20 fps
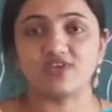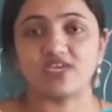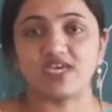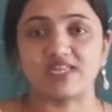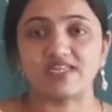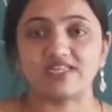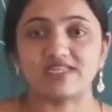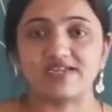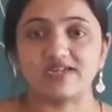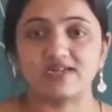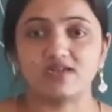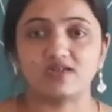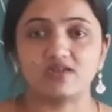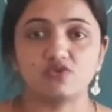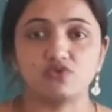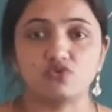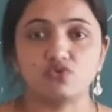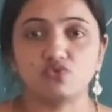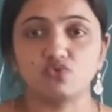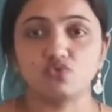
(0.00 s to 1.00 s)
get
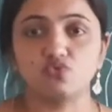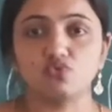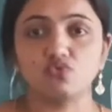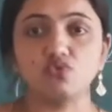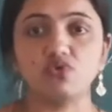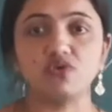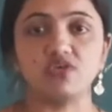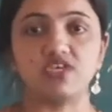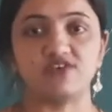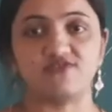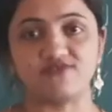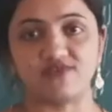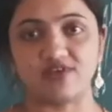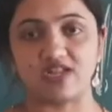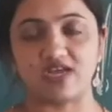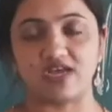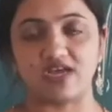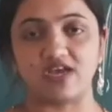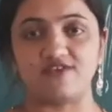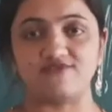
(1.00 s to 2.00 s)
two equal
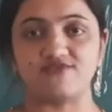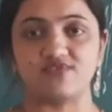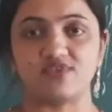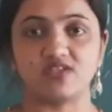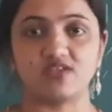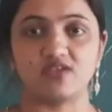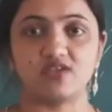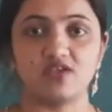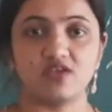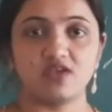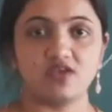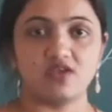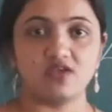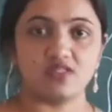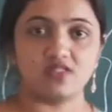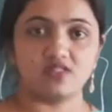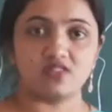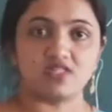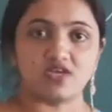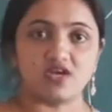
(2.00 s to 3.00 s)
halves.
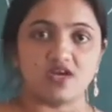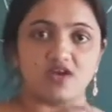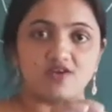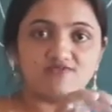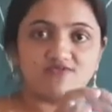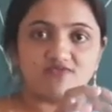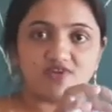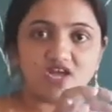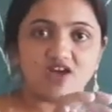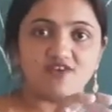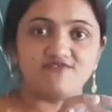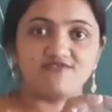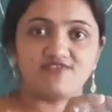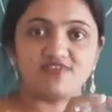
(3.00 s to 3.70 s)
The flower